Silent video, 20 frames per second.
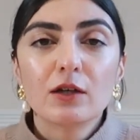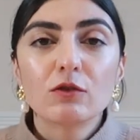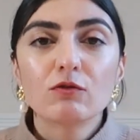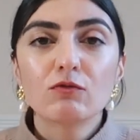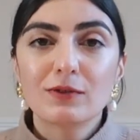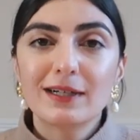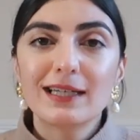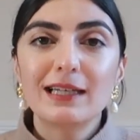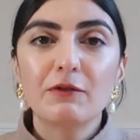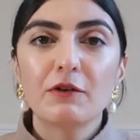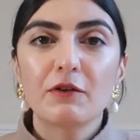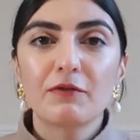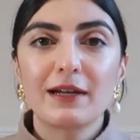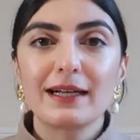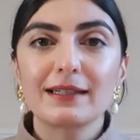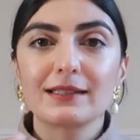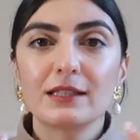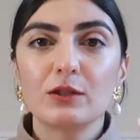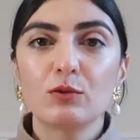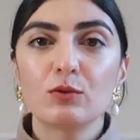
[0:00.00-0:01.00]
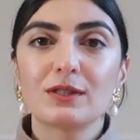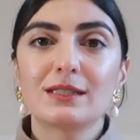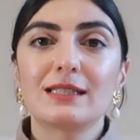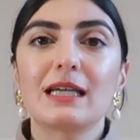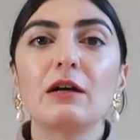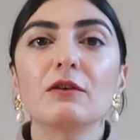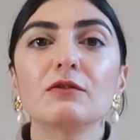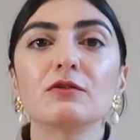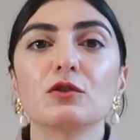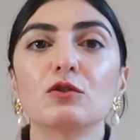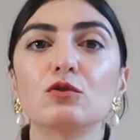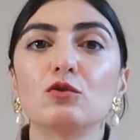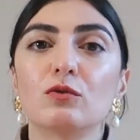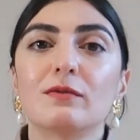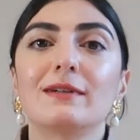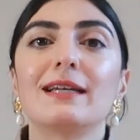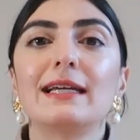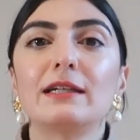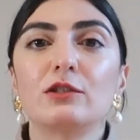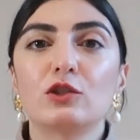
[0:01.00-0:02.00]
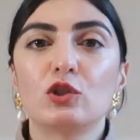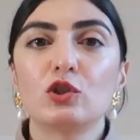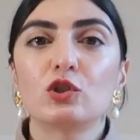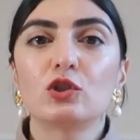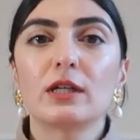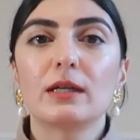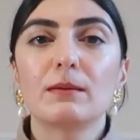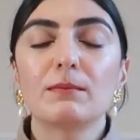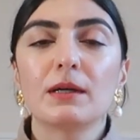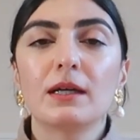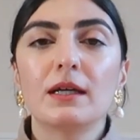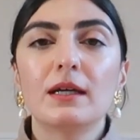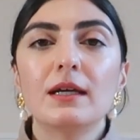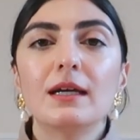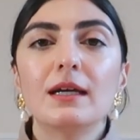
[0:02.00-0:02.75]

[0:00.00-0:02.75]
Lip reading: really reflecting yourselves and your relationship.